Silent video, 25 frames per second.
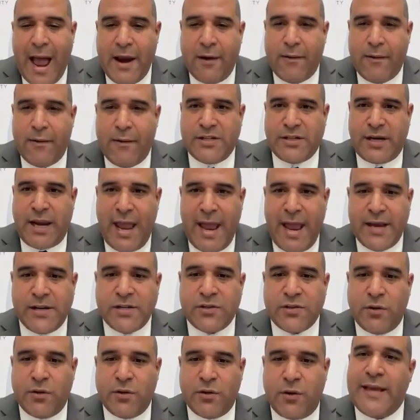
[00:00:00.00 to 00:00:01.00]
higher
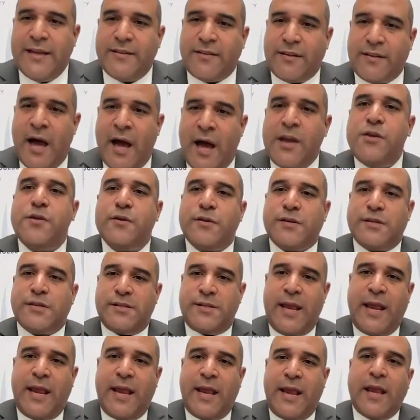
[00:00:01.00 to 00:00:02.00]
education on, is
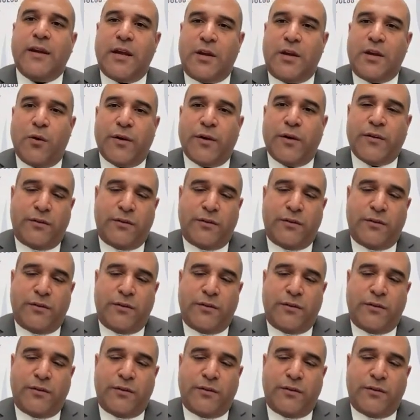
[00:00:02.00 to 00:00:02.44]
understanding